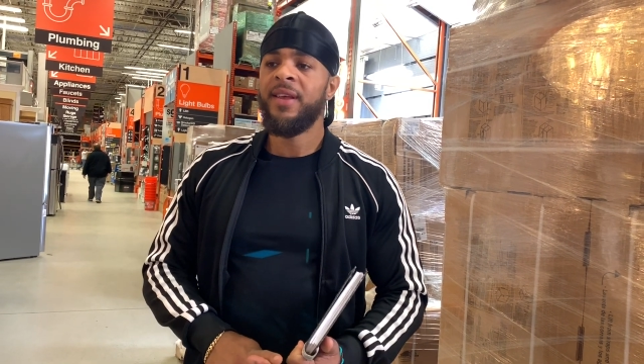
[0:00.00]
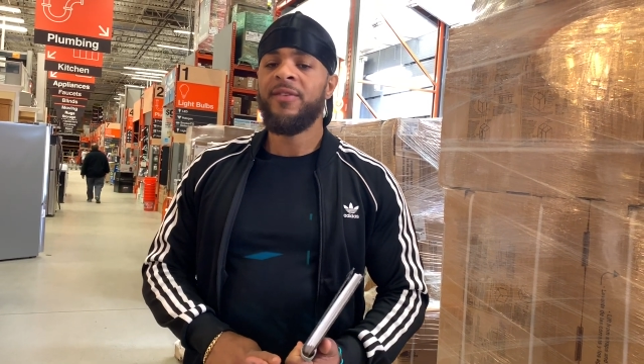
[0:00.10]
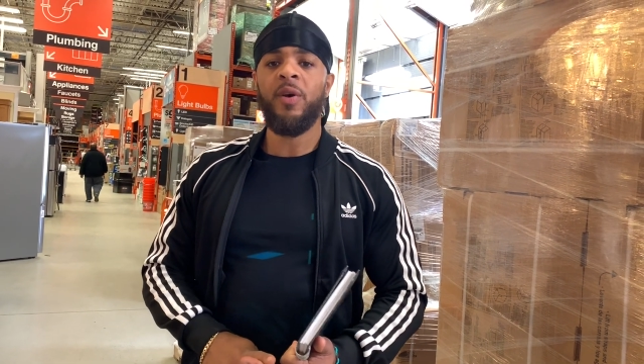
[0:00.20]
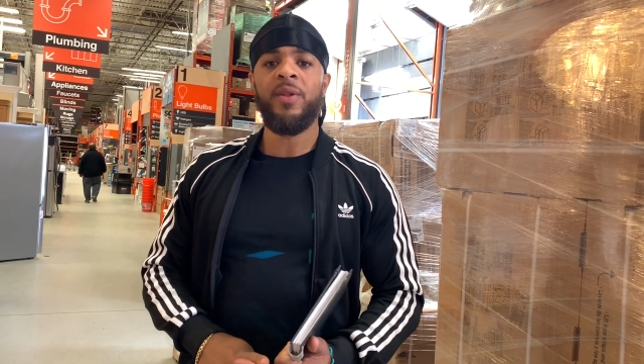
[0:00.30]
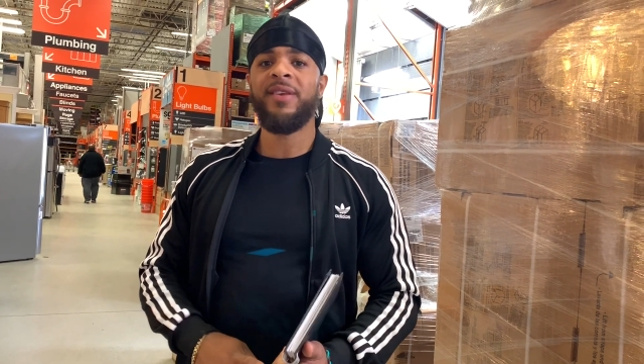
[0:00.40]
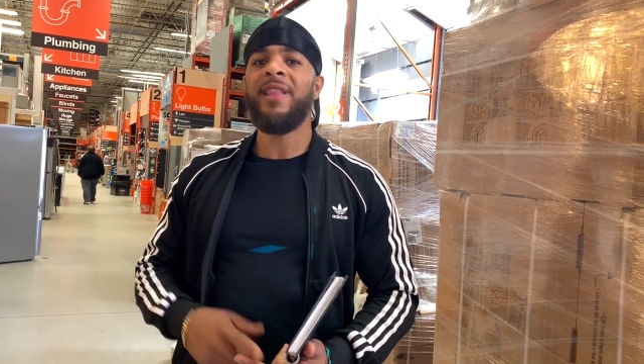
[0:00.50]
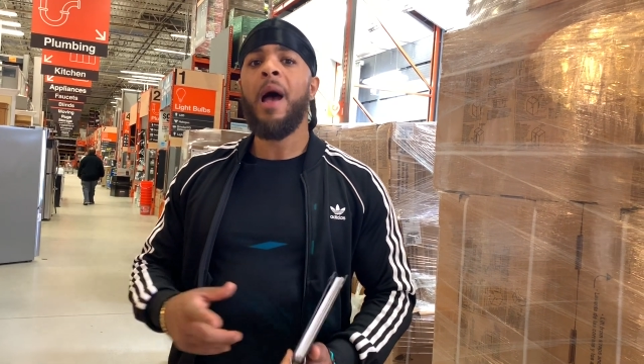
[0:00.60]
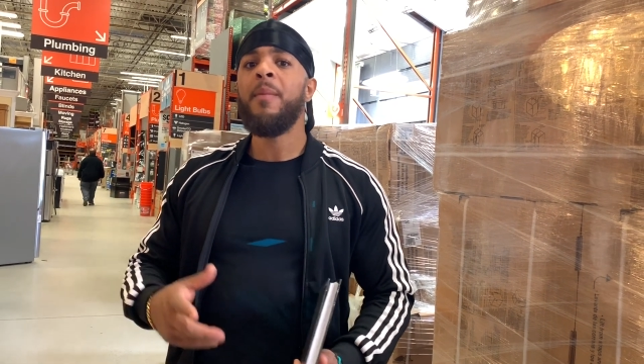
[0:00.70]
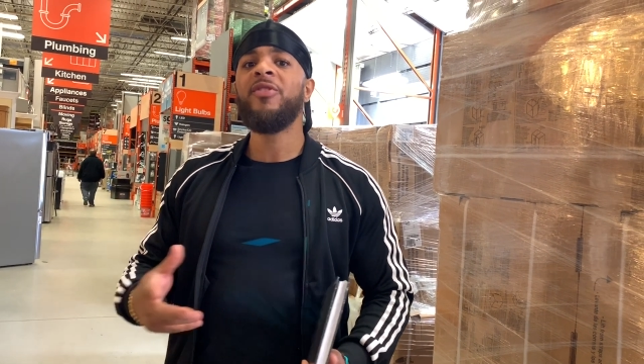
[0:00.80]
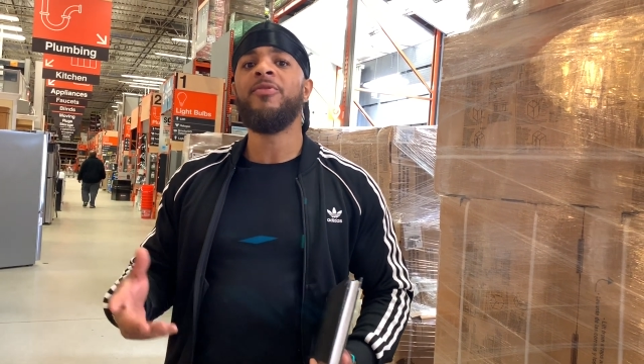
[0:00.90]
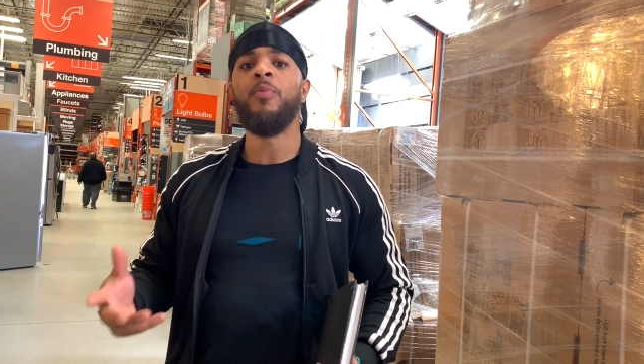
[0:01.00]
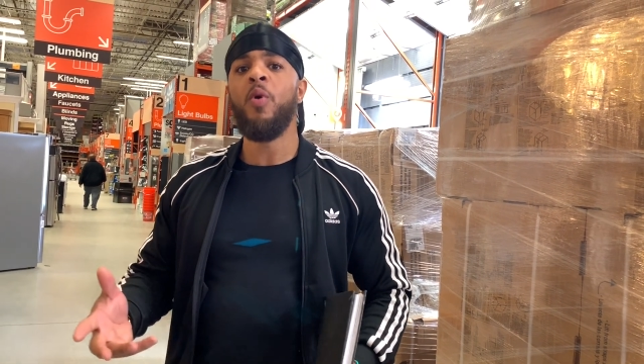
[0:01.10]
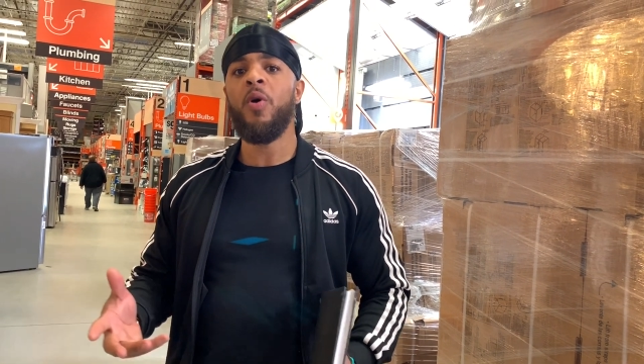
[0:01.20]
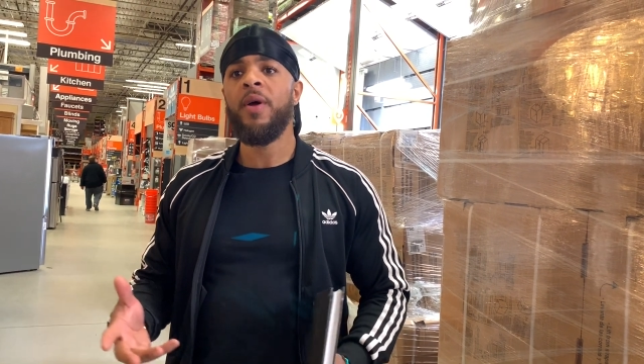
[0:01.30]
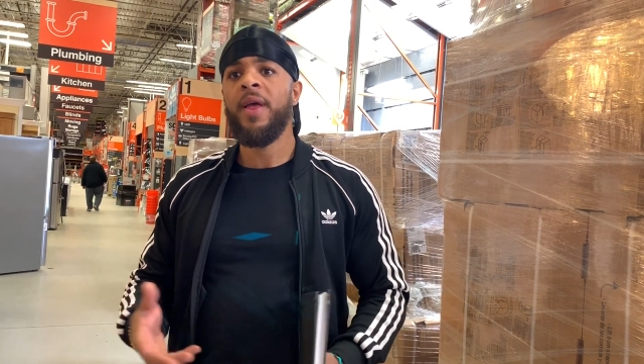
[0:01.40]
So there's not much
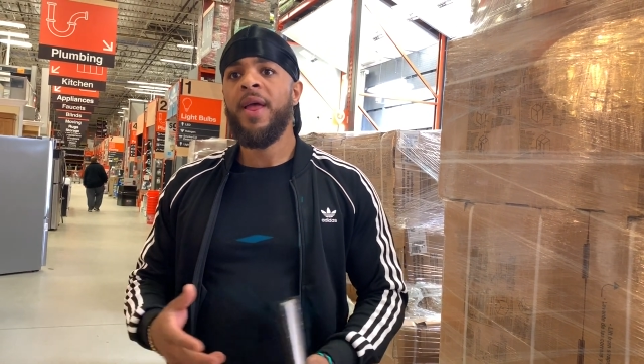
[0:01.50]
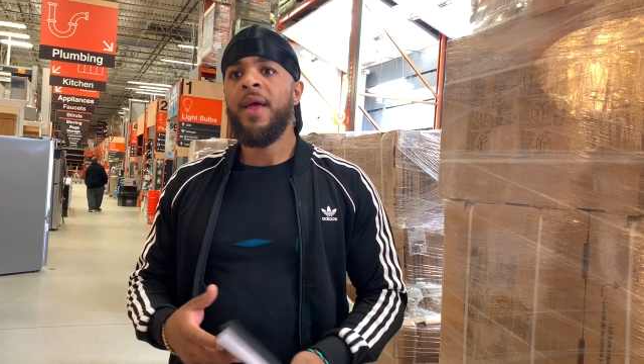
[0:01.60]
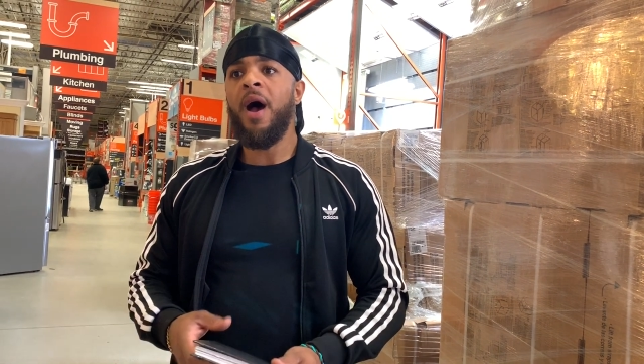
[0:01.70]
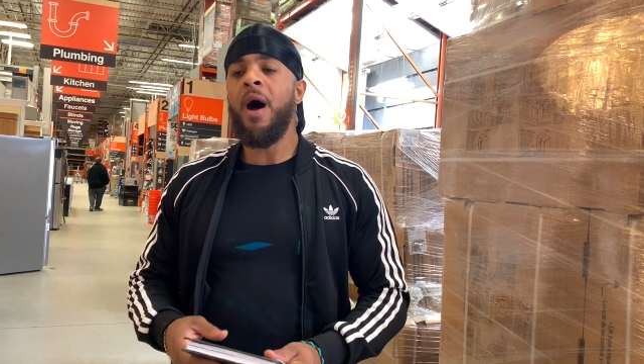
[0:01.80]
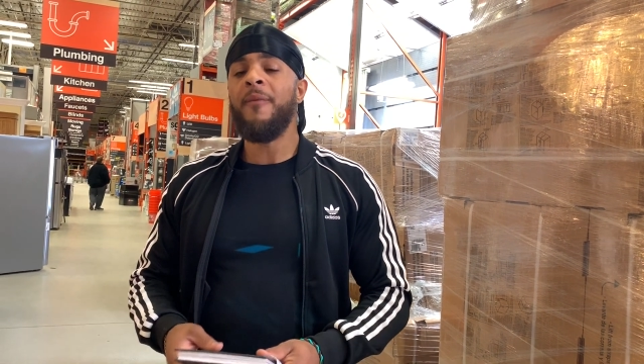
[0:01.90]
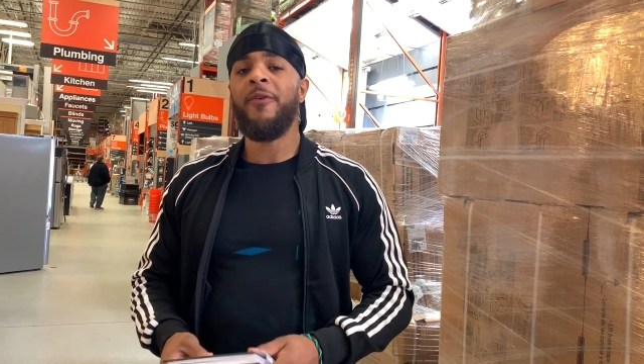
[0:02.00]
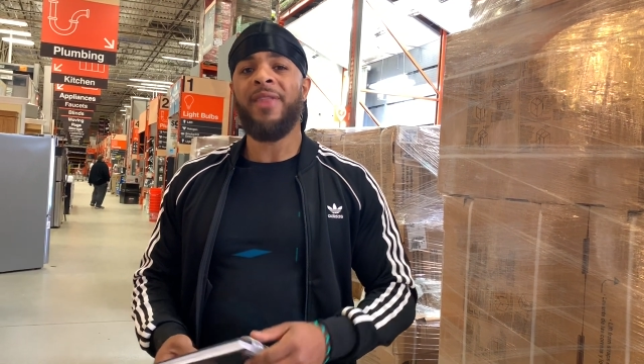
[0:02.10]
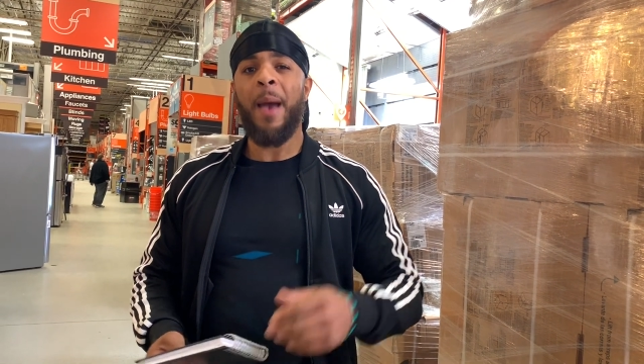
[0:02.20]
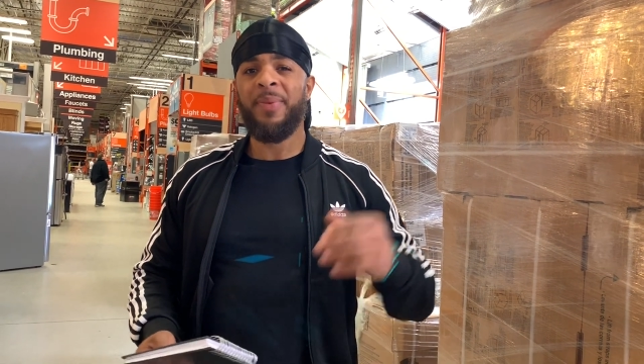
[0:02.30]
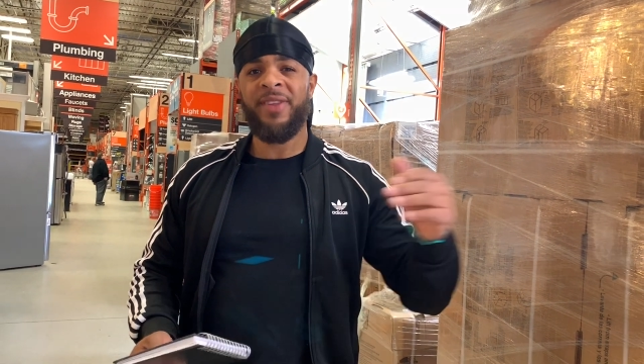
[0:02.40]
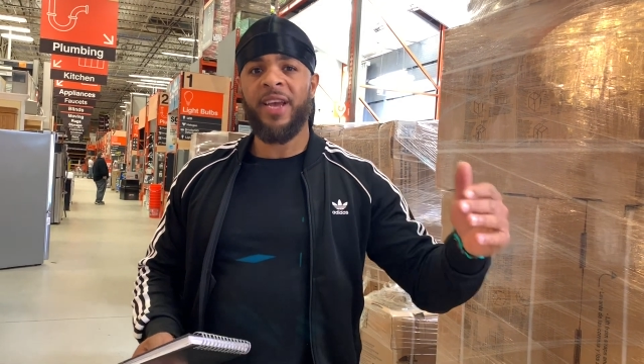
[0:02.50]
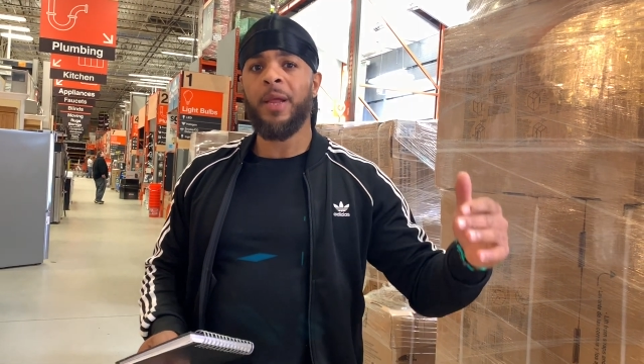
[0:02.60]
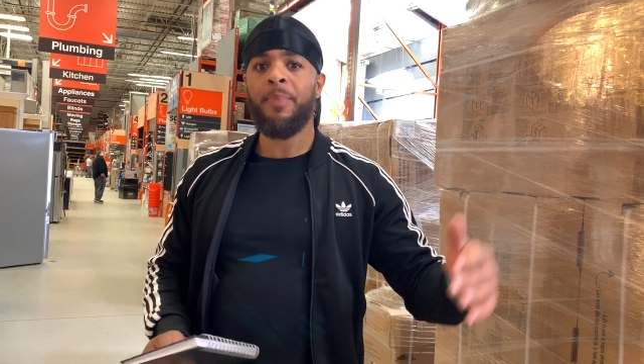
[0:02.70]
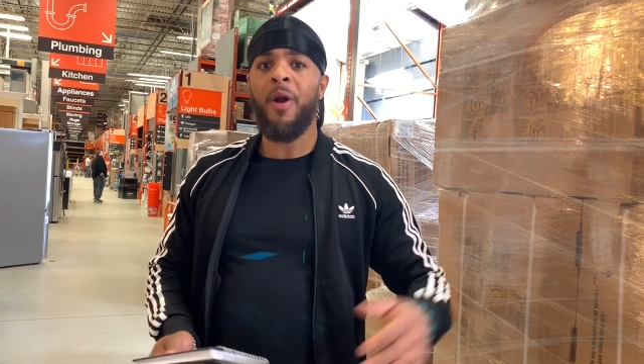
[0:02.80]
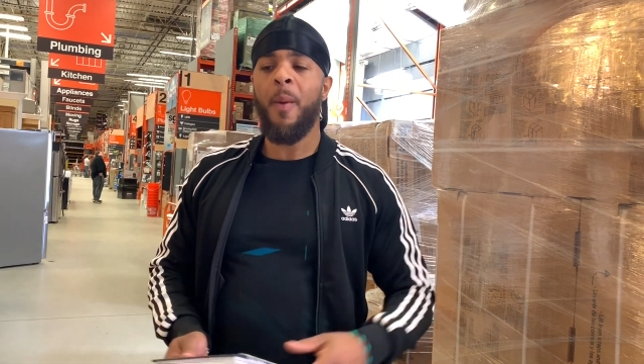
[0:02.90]
more for that particular
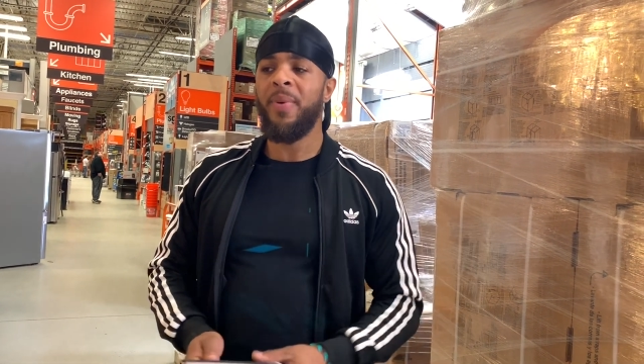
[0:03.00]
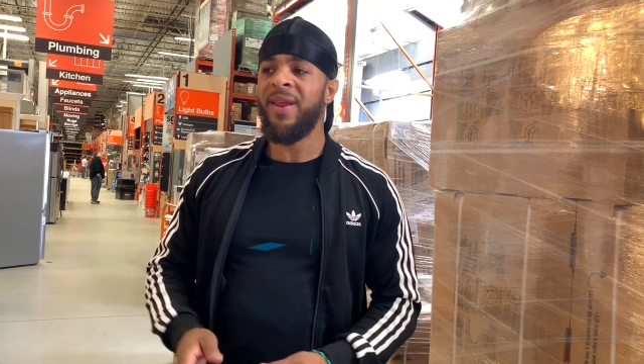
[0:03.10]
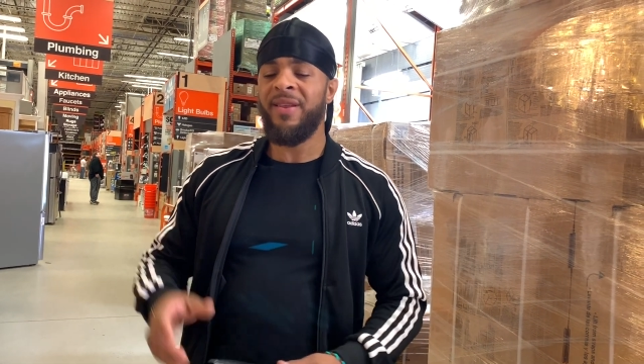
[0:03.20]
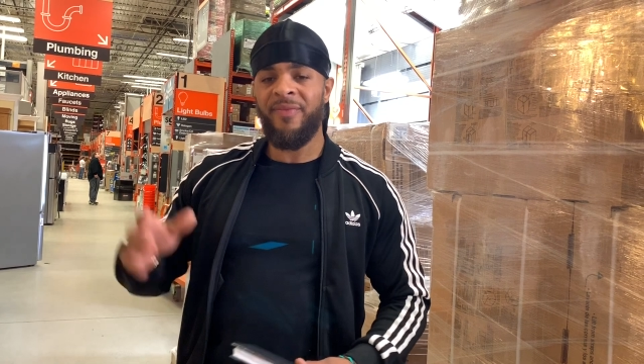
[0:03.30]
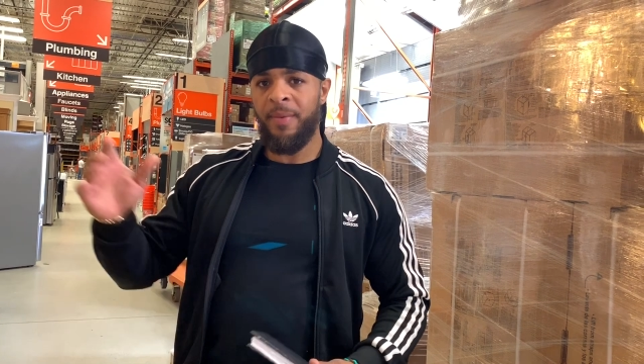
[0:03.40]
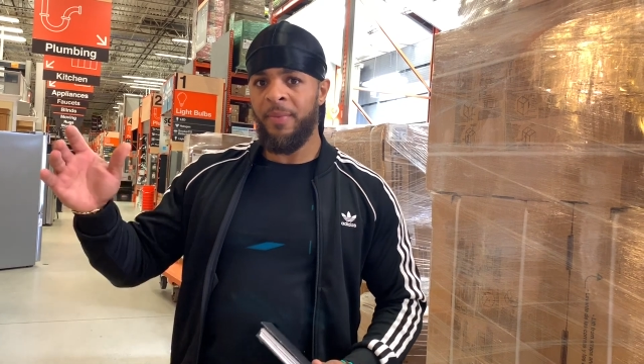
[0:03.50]
property and